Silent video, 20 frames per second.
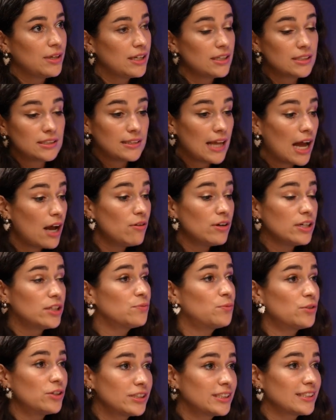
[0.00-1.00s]
Because now
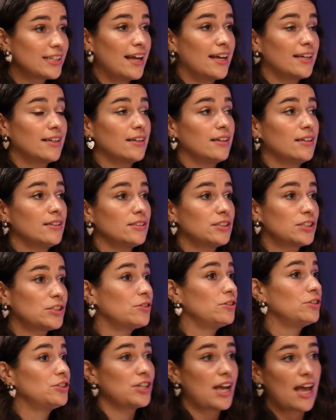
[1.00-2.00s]
it works like a
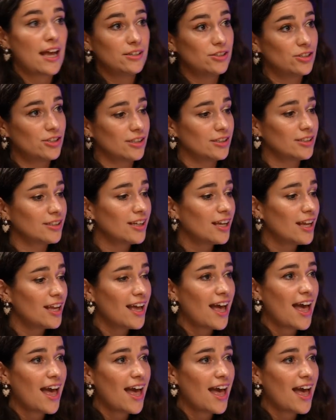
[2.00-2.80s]
search engine.